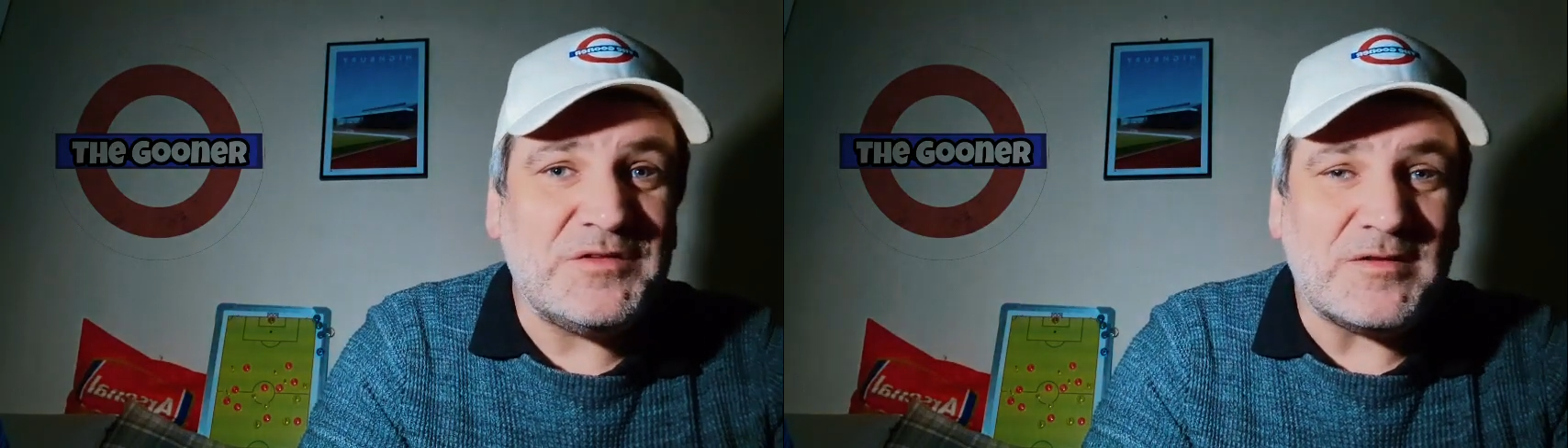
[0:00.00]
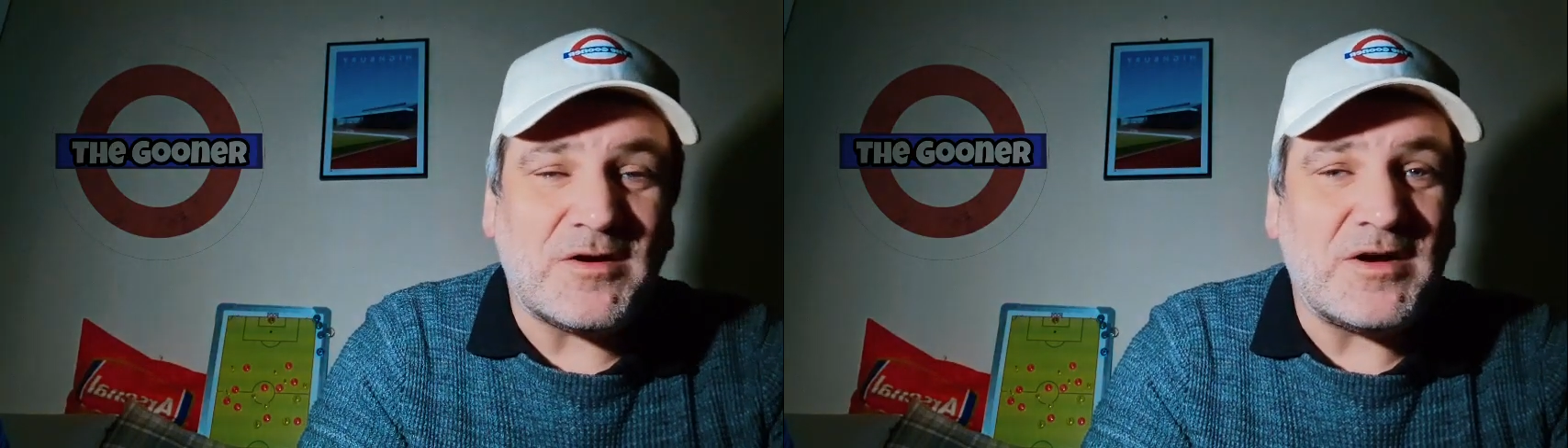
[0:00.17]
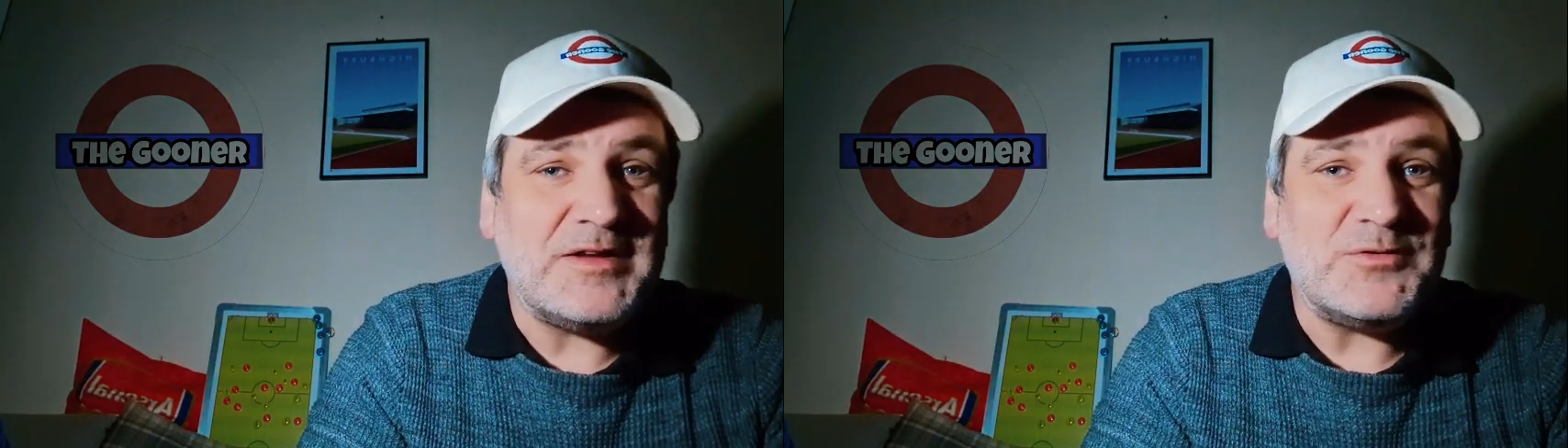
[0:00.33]

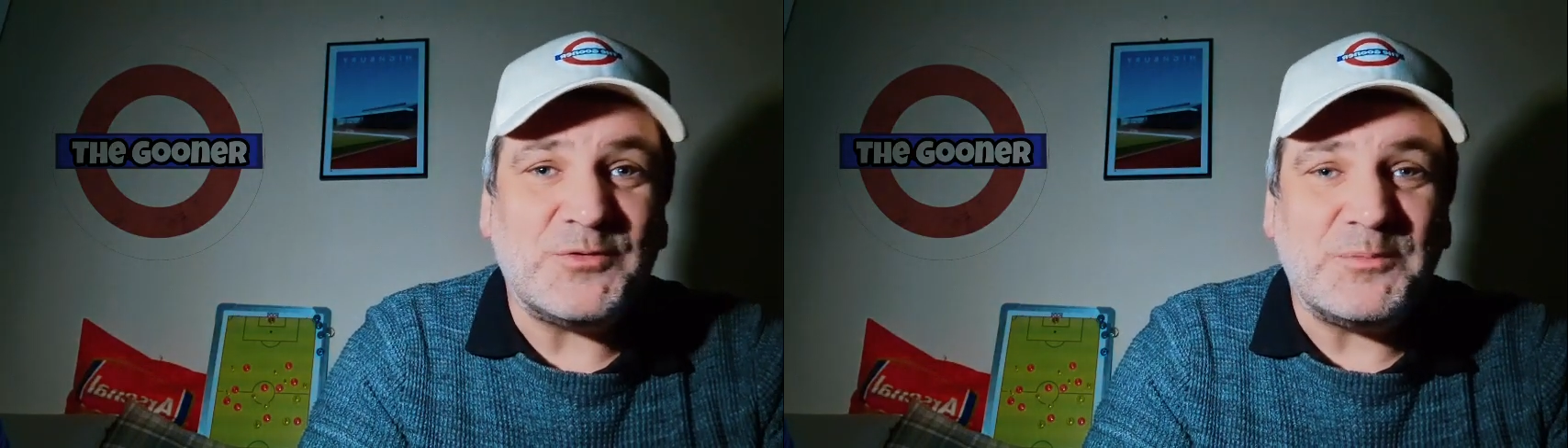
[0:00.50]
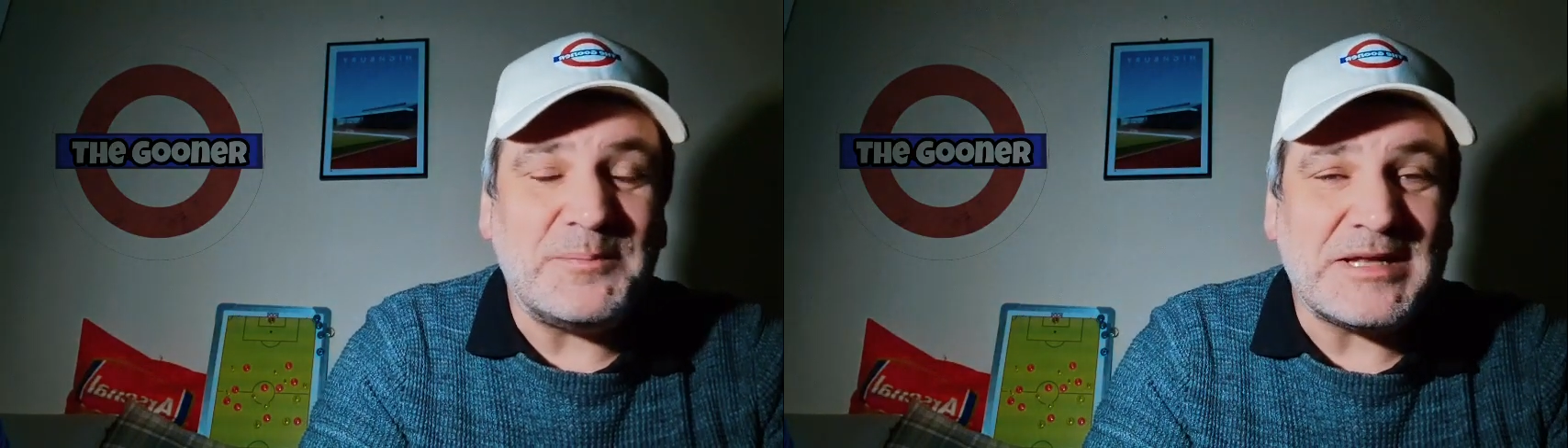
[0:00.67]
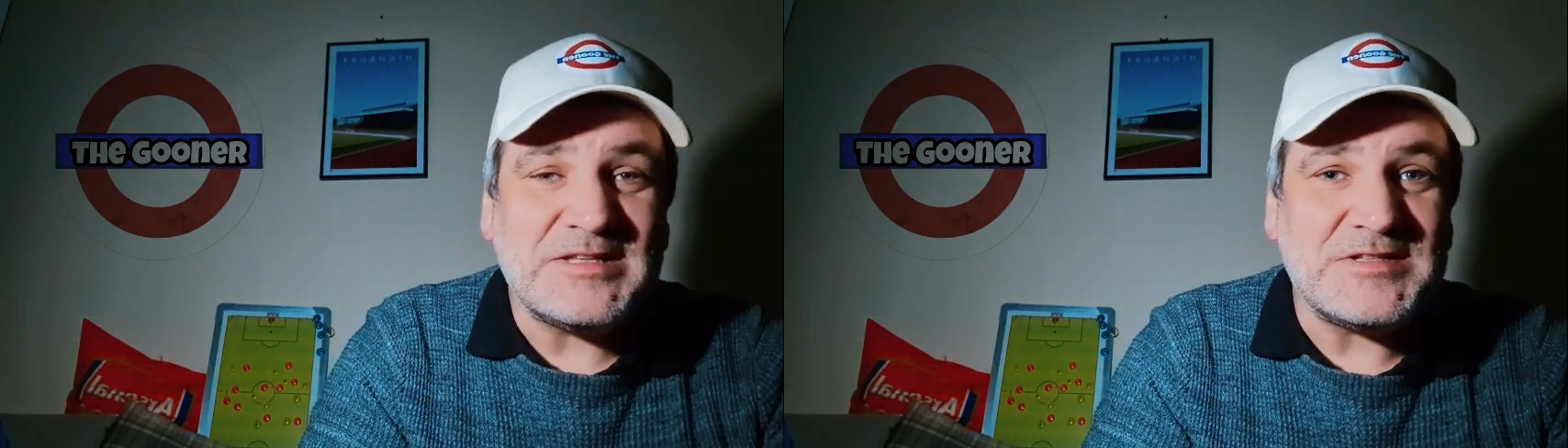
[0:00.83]
side or
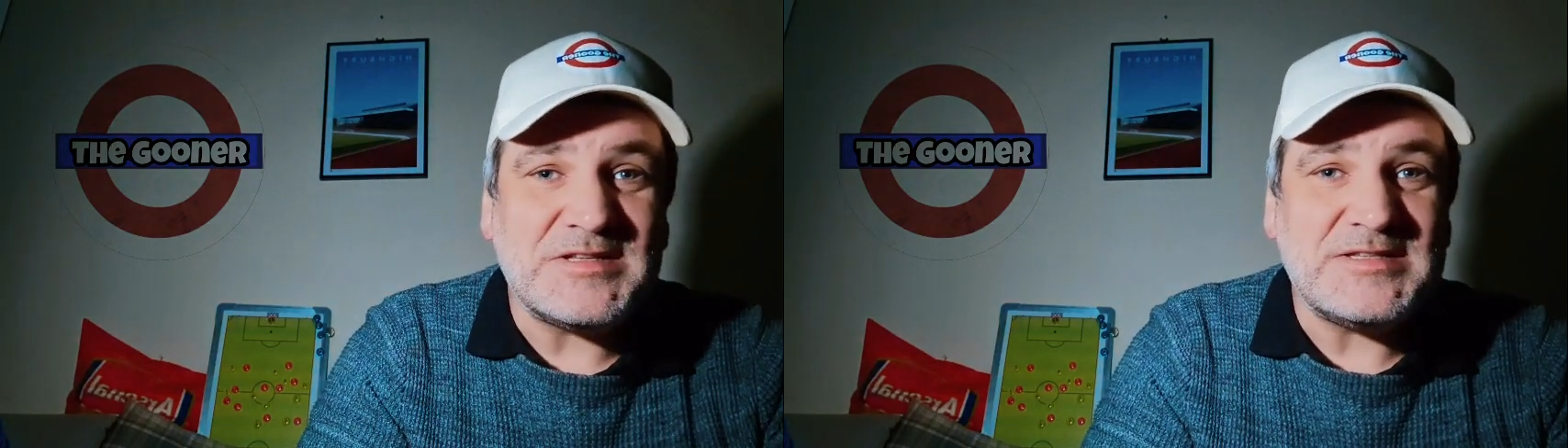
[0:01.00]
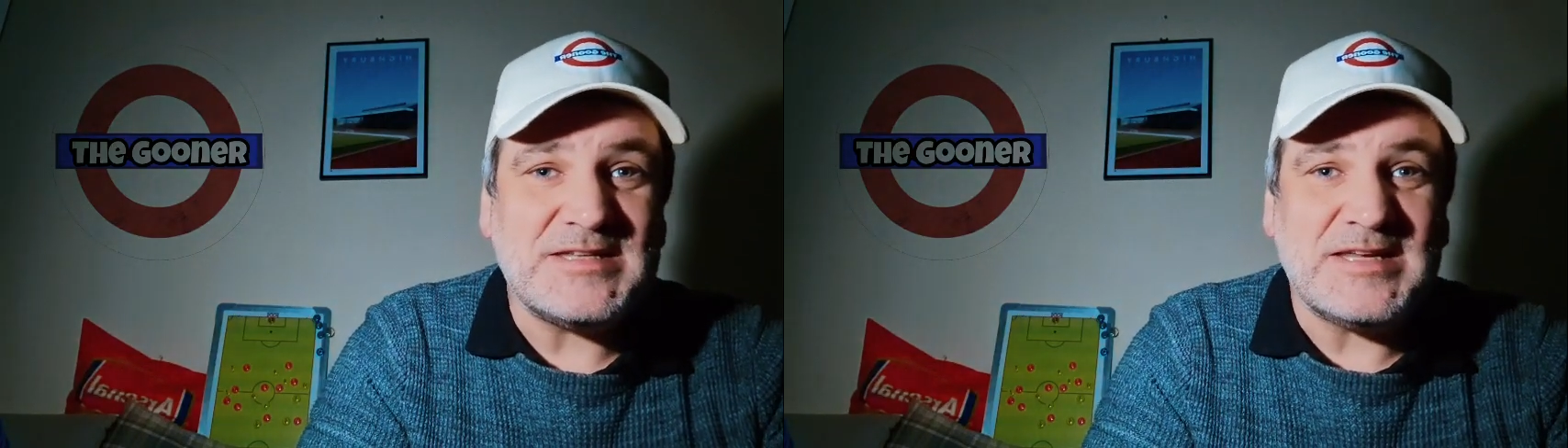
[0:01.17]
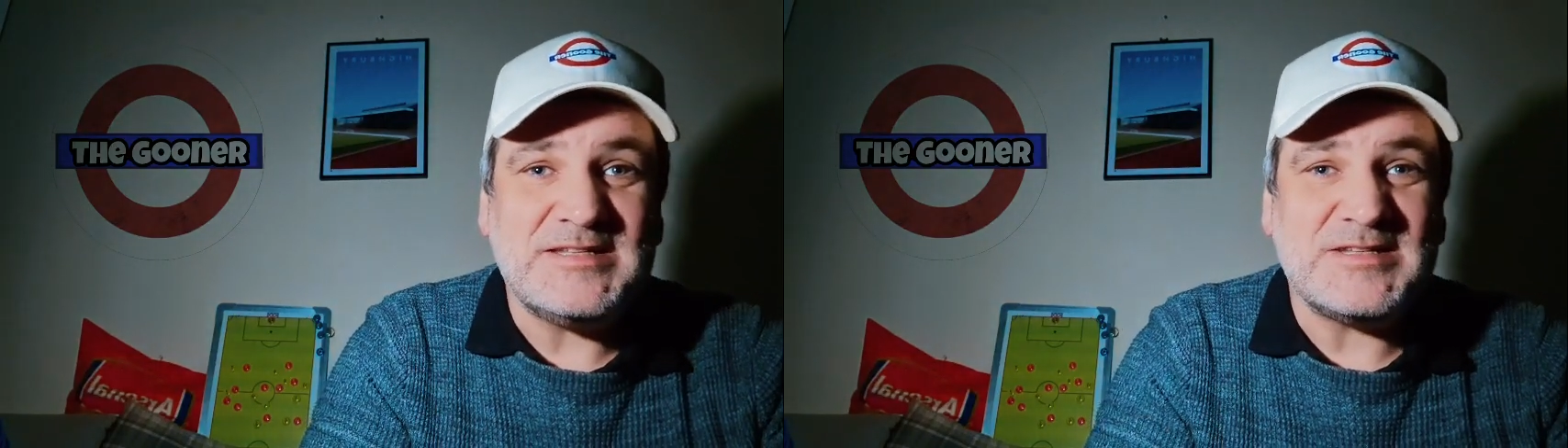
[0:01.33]
Manchester City